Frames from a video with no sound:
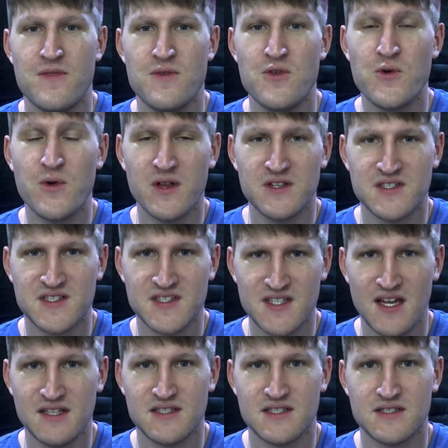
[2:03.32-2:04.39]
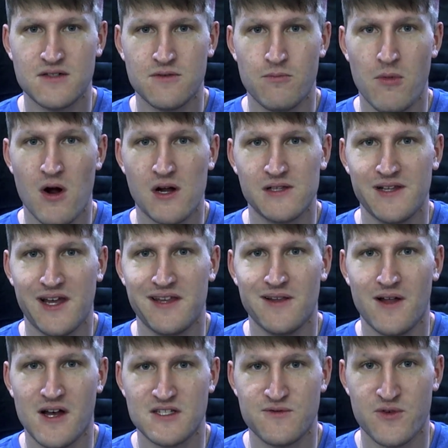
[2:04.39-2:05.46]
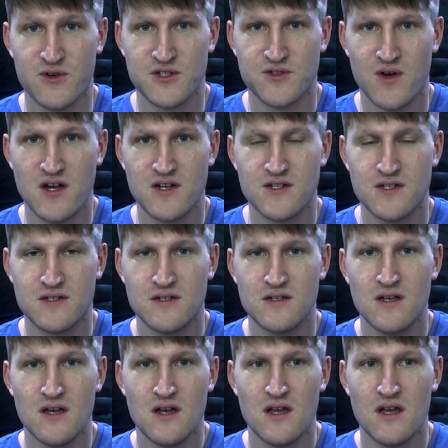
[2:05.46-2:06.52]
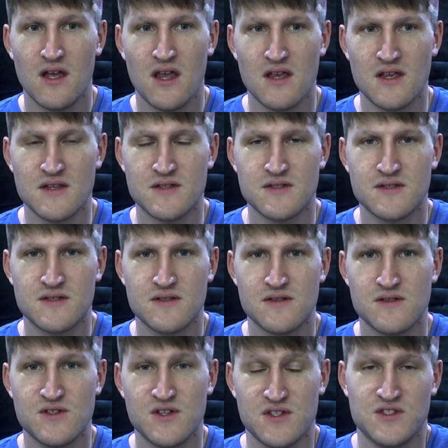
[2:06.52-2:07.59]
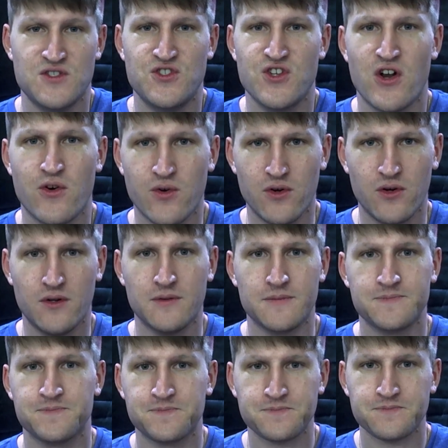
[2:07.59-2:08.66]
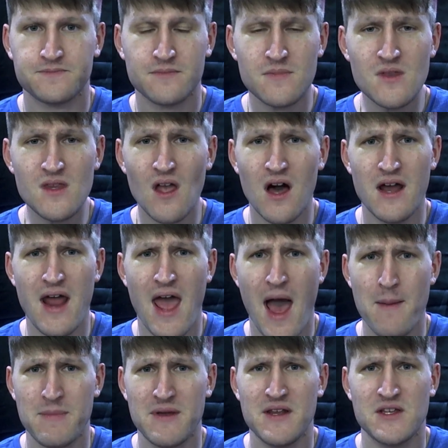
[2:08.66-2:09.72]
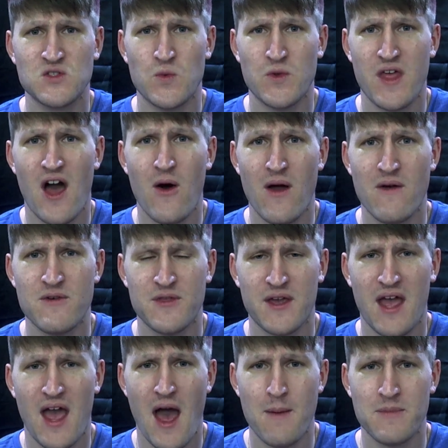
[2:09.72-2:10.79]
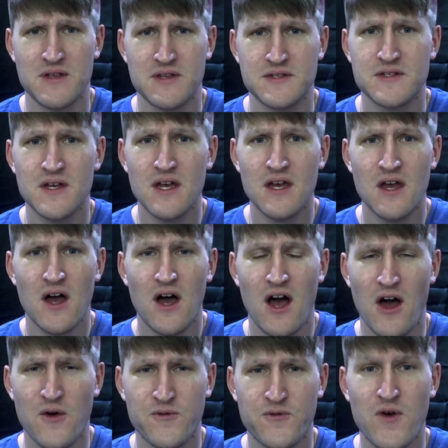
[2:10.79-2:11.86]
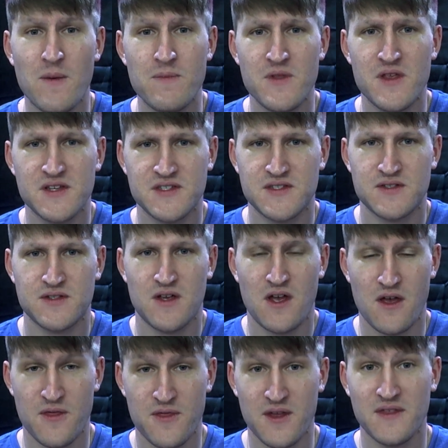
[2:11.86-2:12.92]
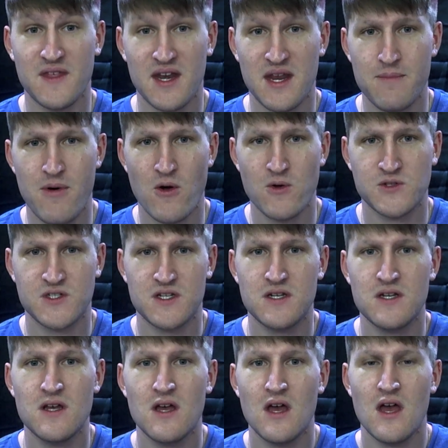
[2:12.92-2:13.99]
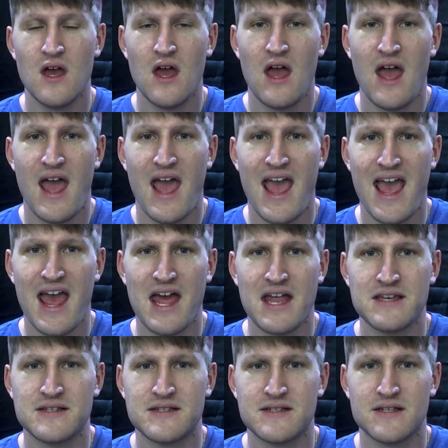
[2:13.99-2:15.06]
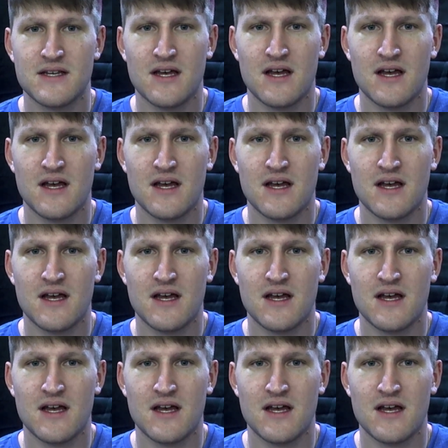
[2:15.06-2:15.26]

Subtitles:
You can sense Marc Laidlaw's frustration, his just general unhappiness with how everything happened from this thing that he posted, and